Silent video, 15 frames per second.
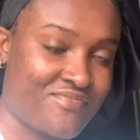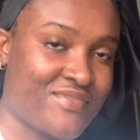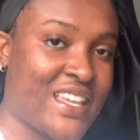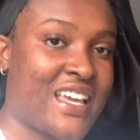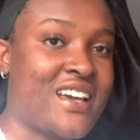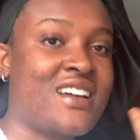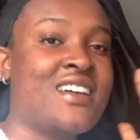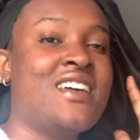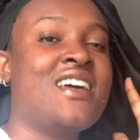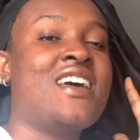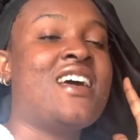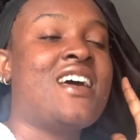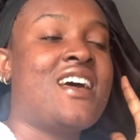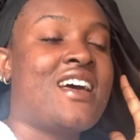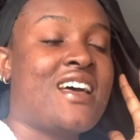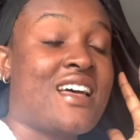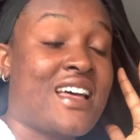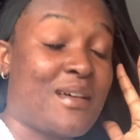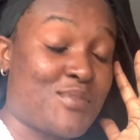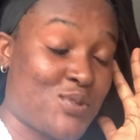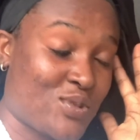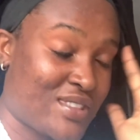Like,
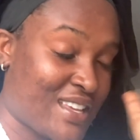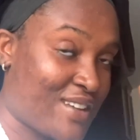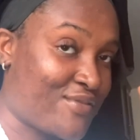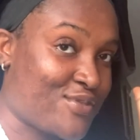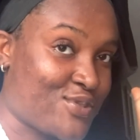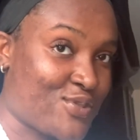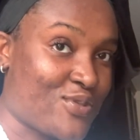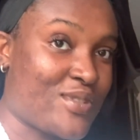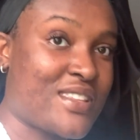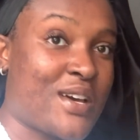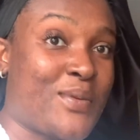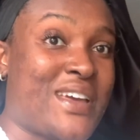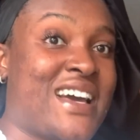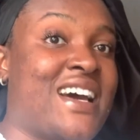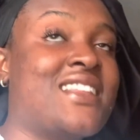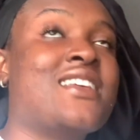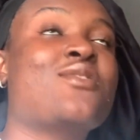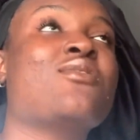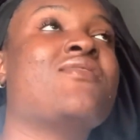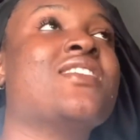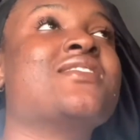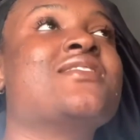I'm so thankful to God that we had the
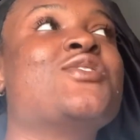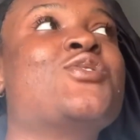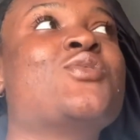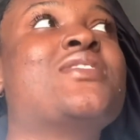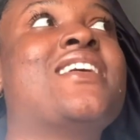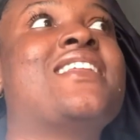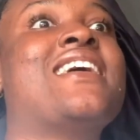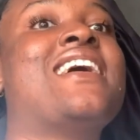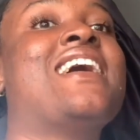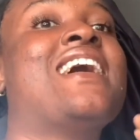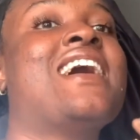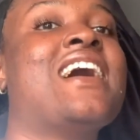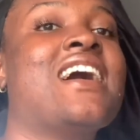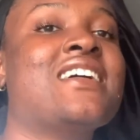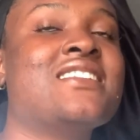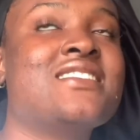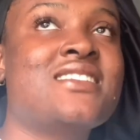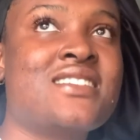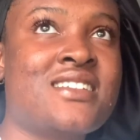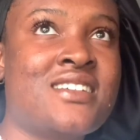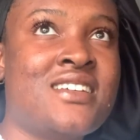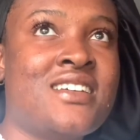conversation, and I
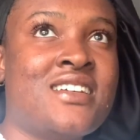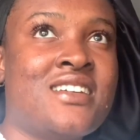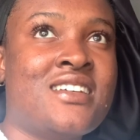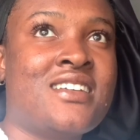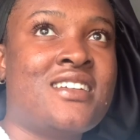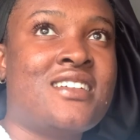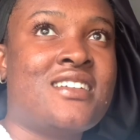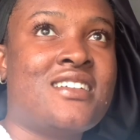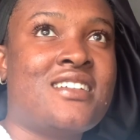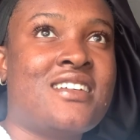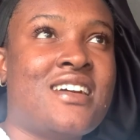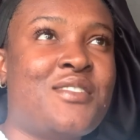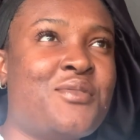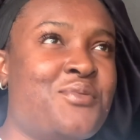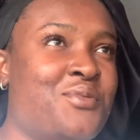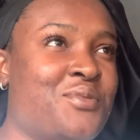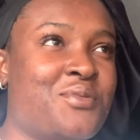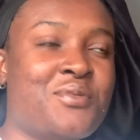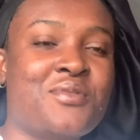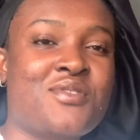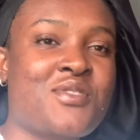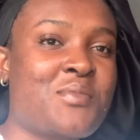don't
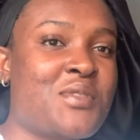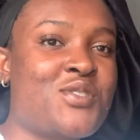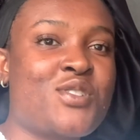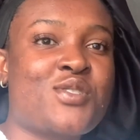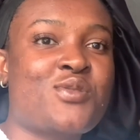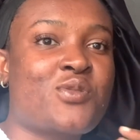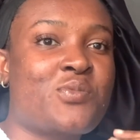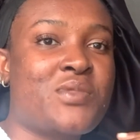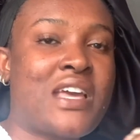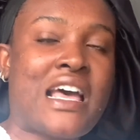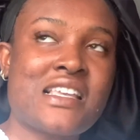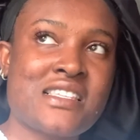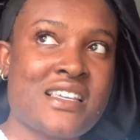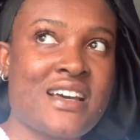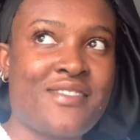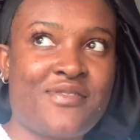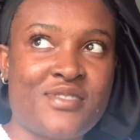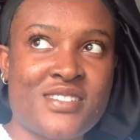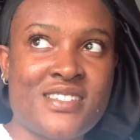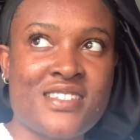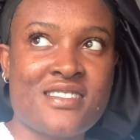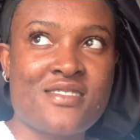know, something just told me, ask her for
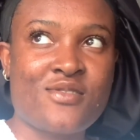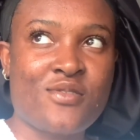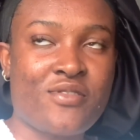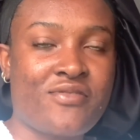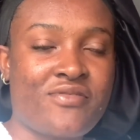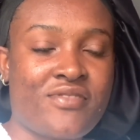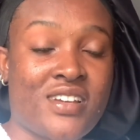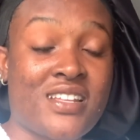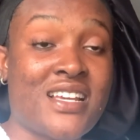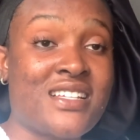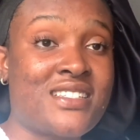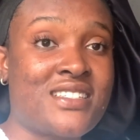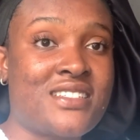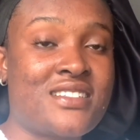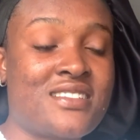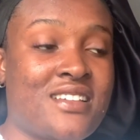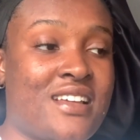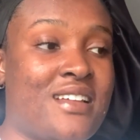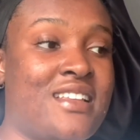this stuff, and I did.